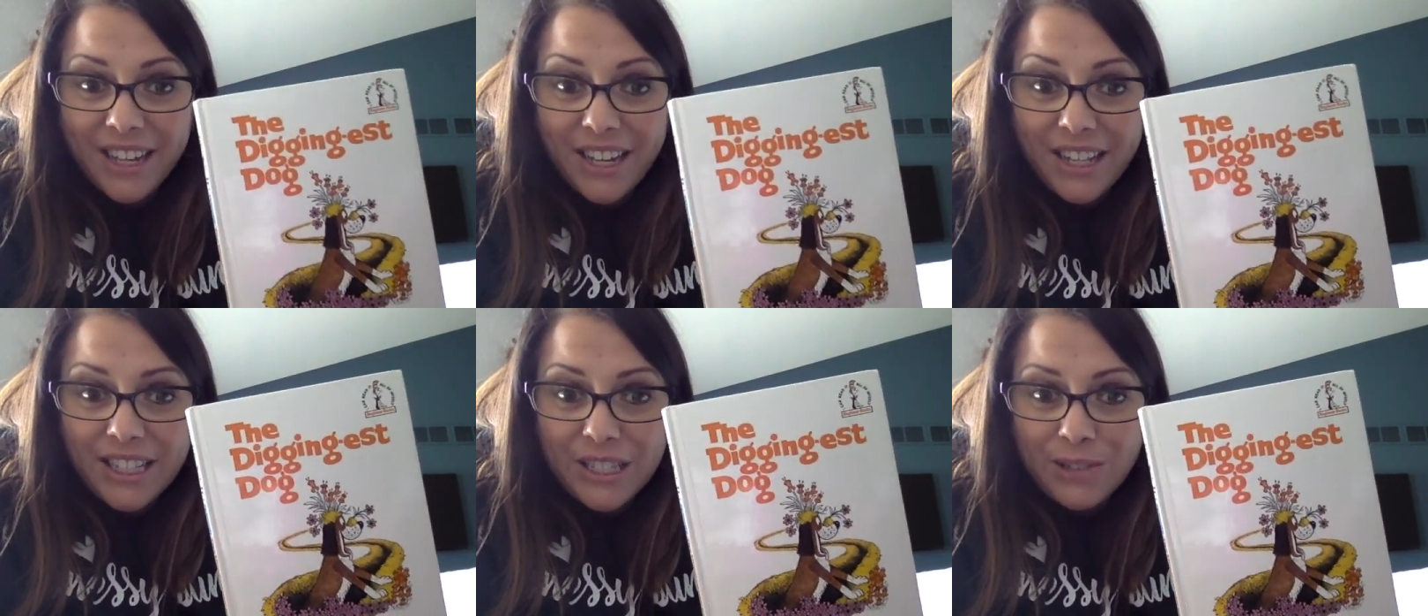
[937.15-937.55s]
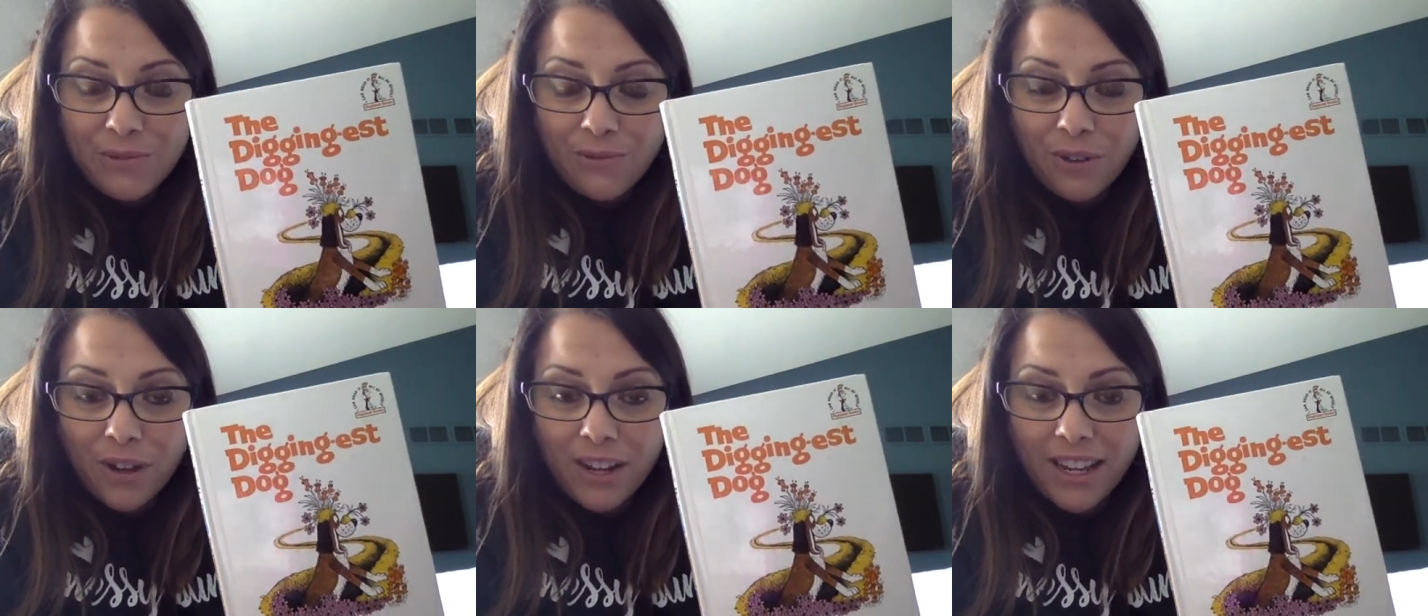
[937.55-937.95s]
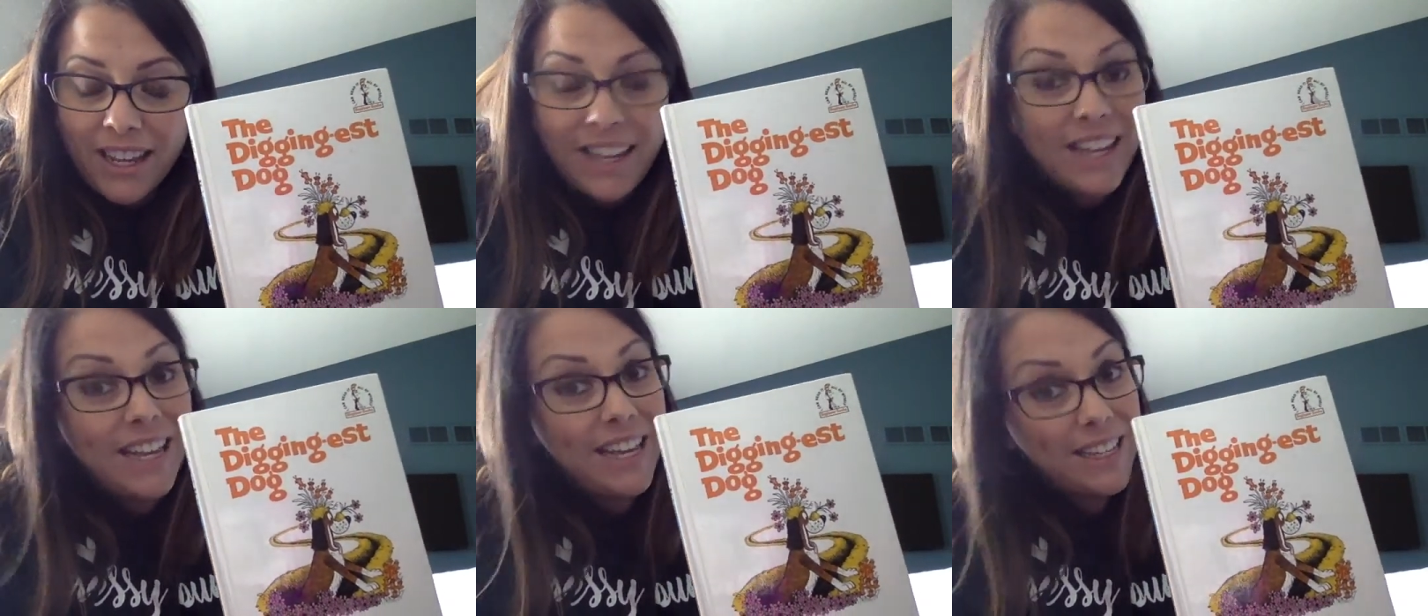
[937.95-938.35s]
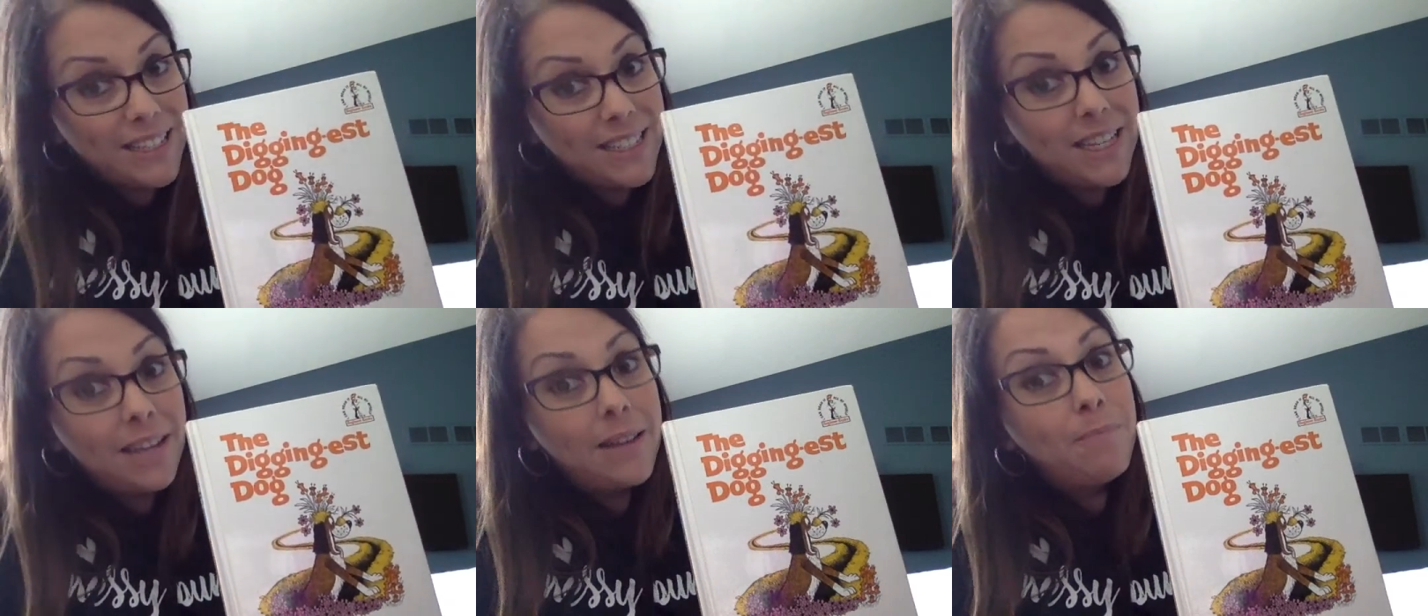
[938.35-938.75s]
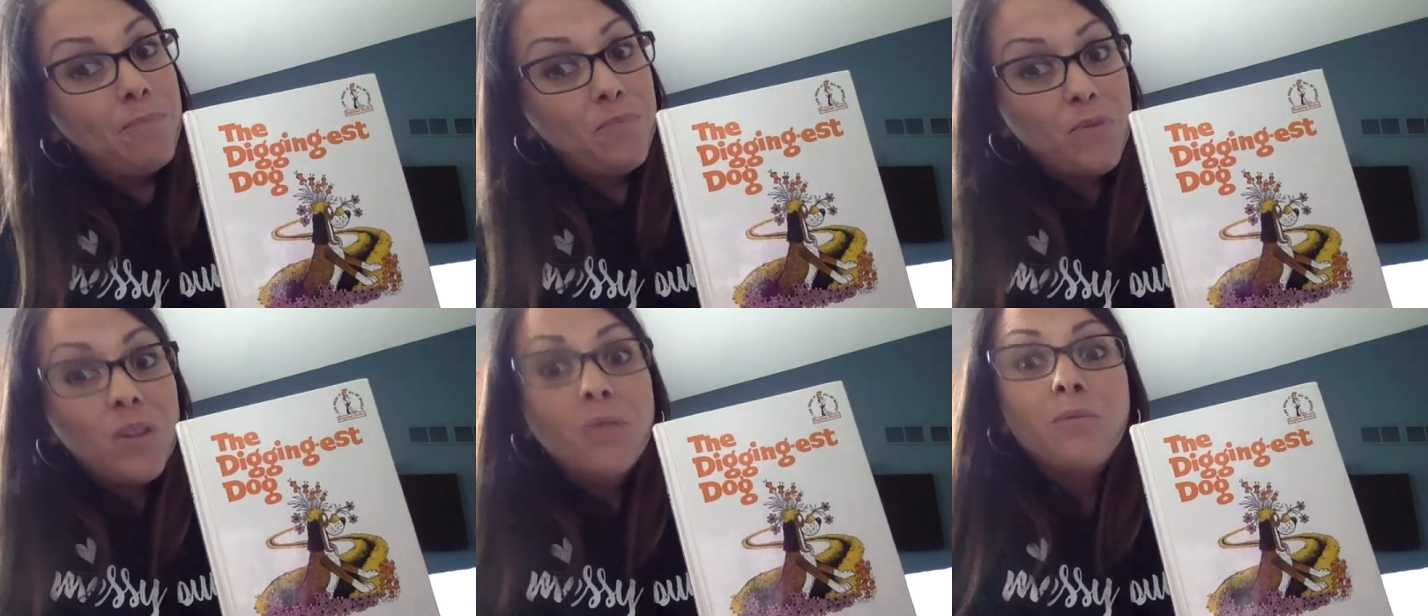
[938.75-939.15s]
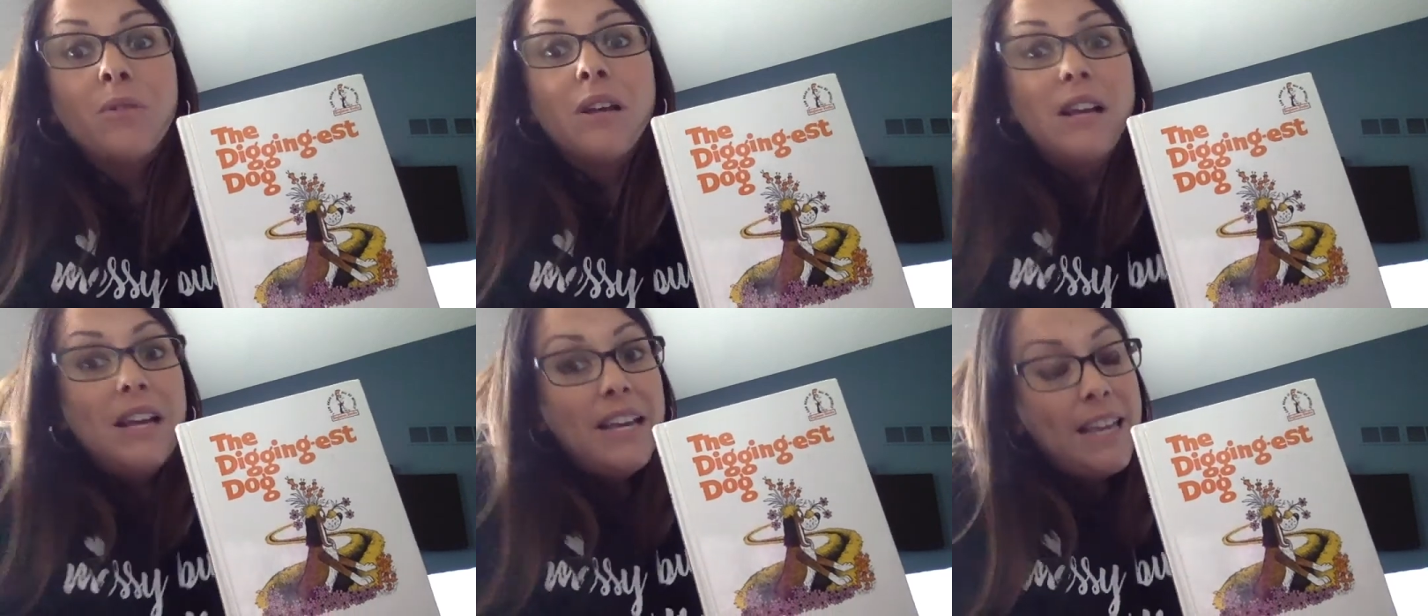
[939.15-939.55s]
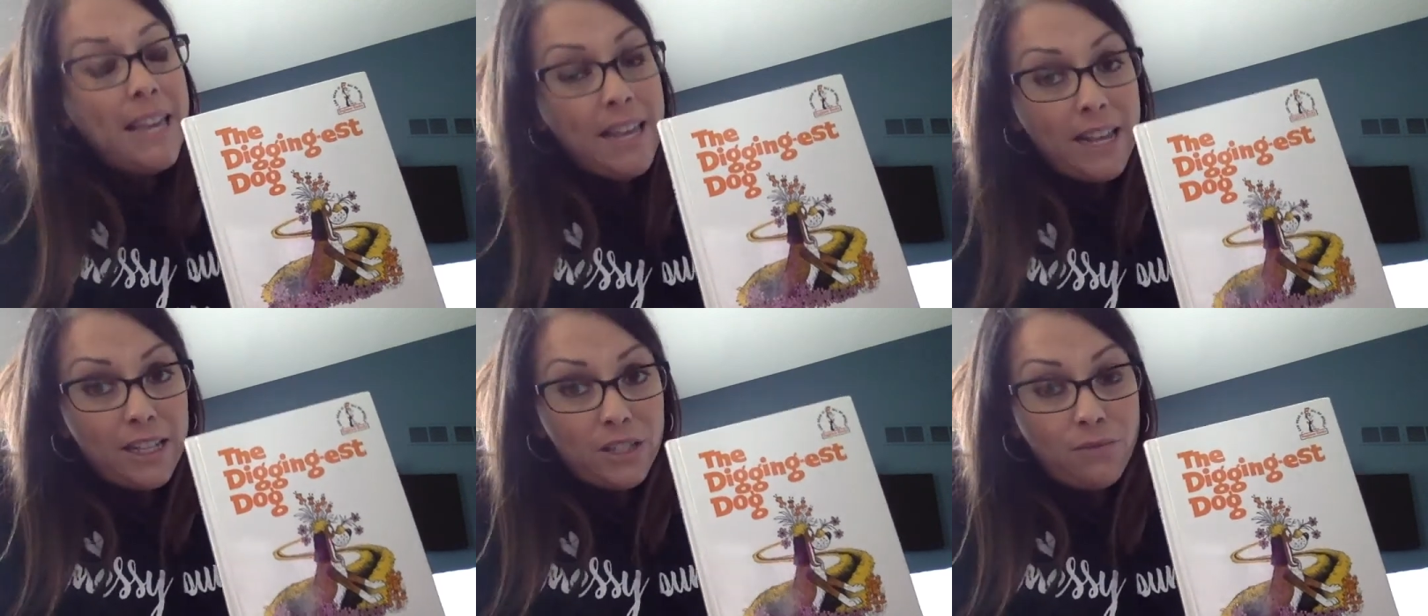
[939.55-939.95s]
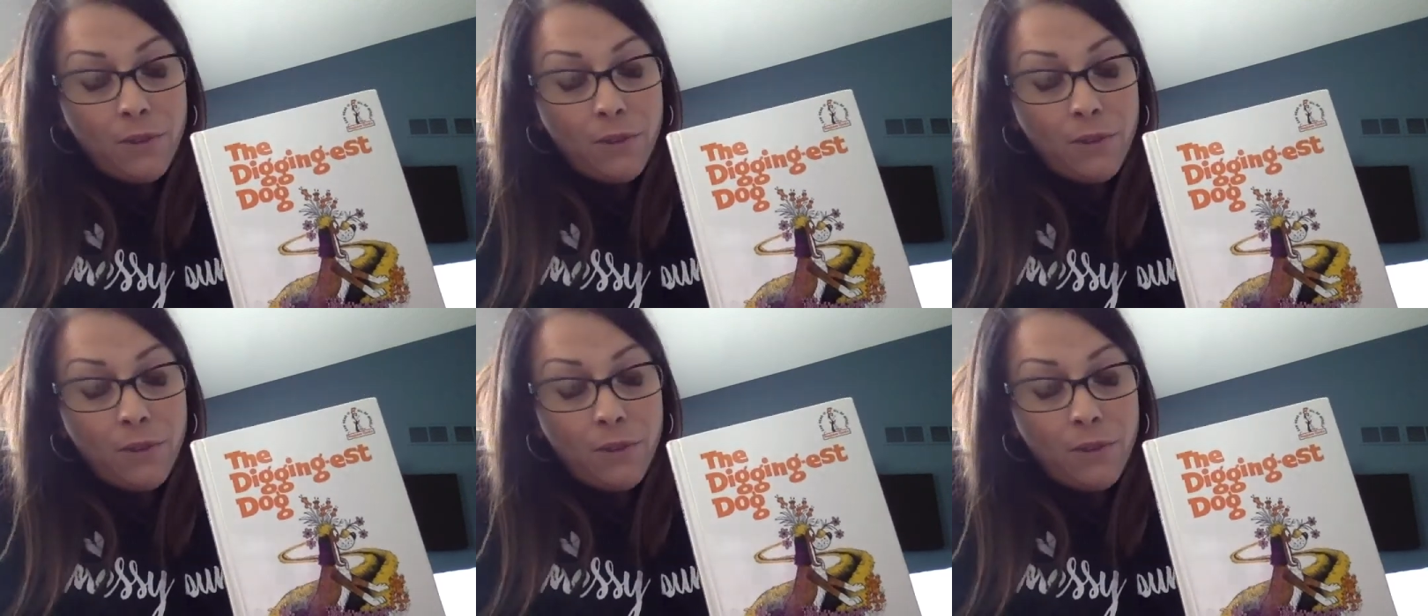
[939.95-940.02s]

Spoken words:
It's funny. He gets